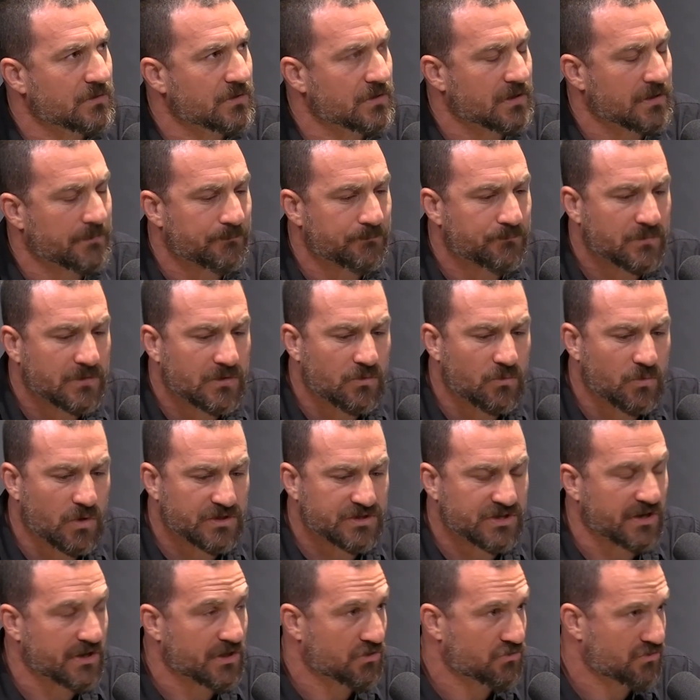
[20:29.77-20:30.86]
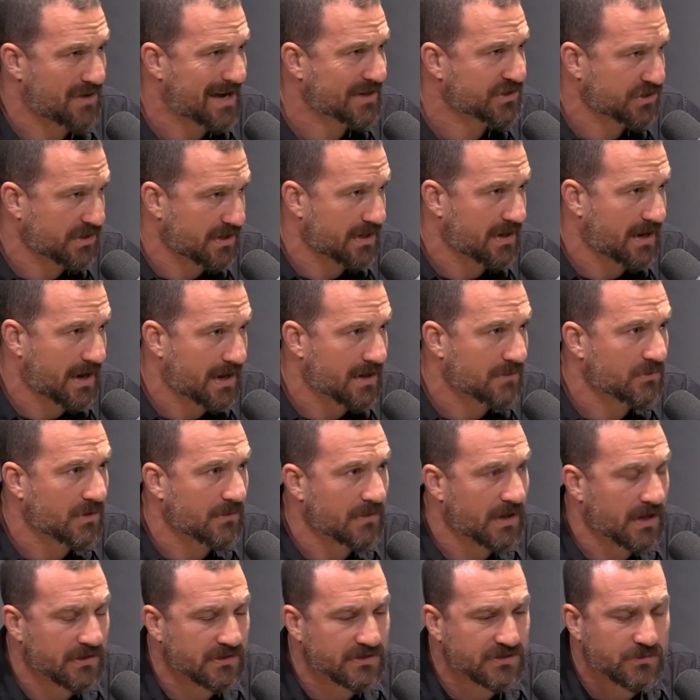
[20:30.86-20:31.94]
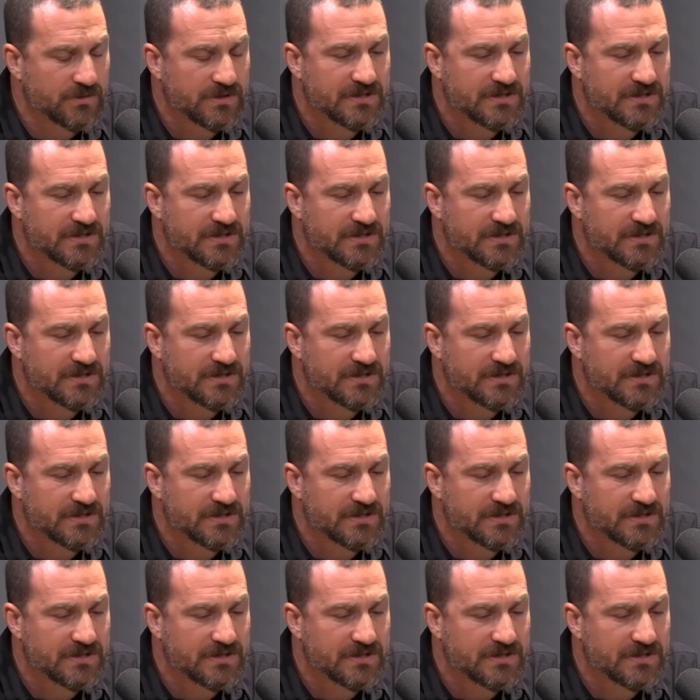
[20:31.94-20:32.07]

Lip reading: who works on aggression in animal models,